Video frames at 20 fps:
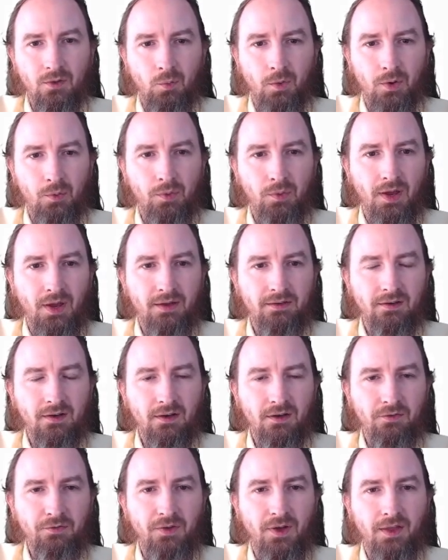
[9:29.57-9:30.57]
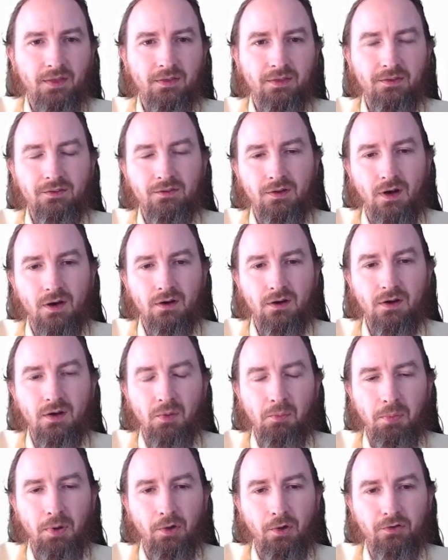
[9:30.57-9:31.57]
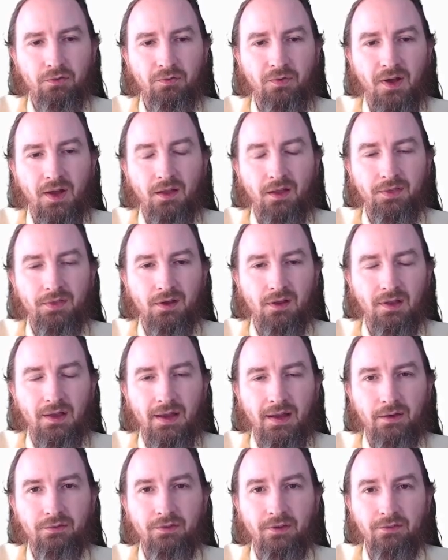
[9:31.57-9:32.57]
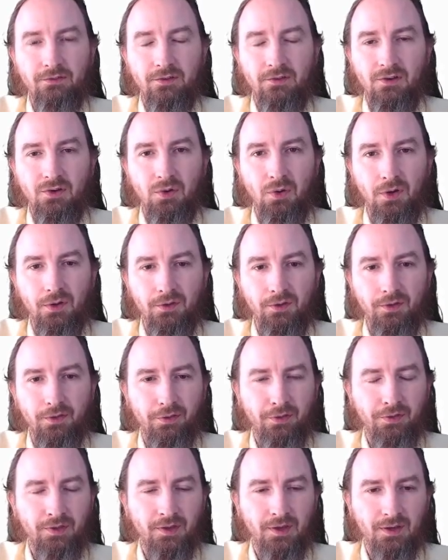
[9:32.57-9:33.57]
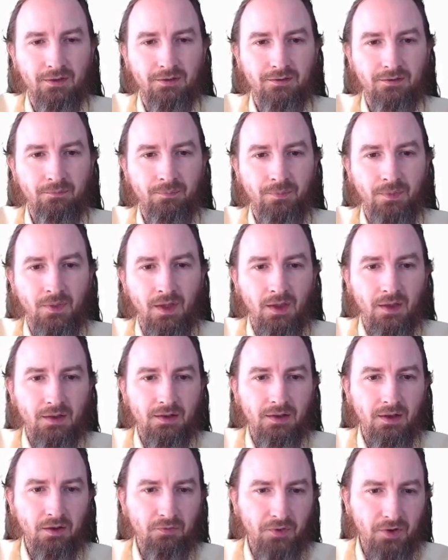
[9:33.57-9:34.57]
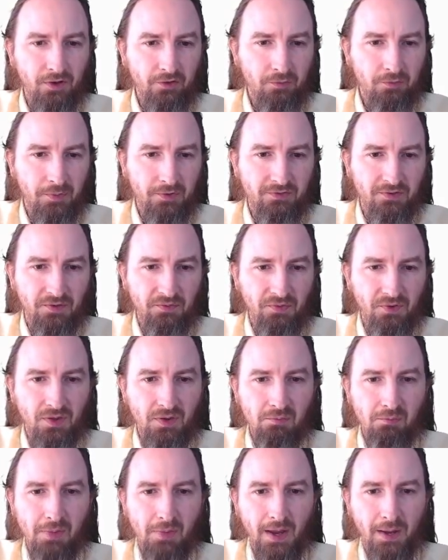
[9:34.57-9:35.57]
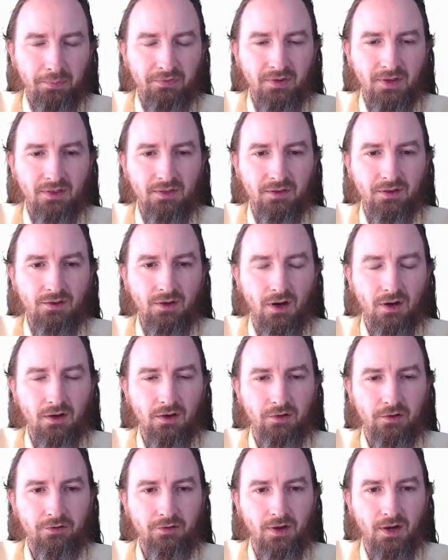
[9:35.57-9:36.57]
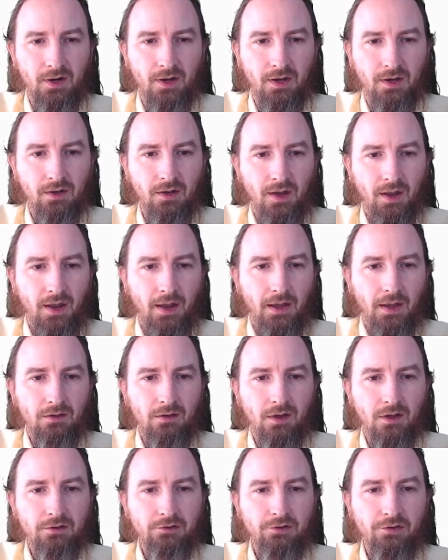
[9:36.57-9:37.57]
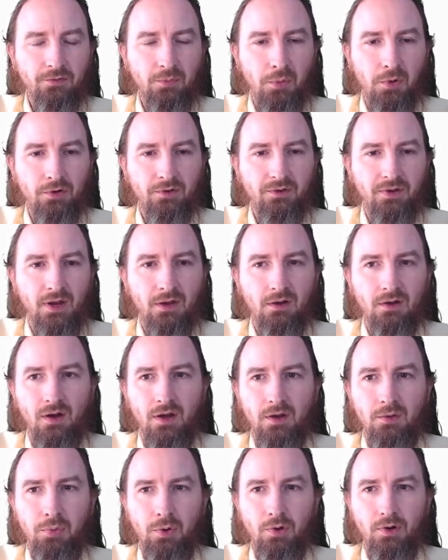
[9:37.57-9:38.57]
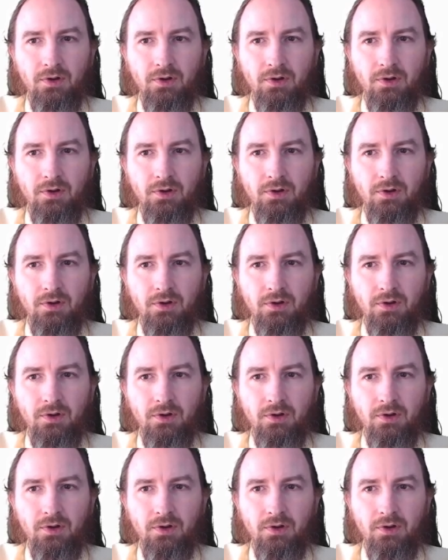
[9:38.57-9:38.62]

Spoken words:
where we identify this Docker compose file that allows us to do all of the things. Now it very specifically maps in the Docker socket and launches Portainer on port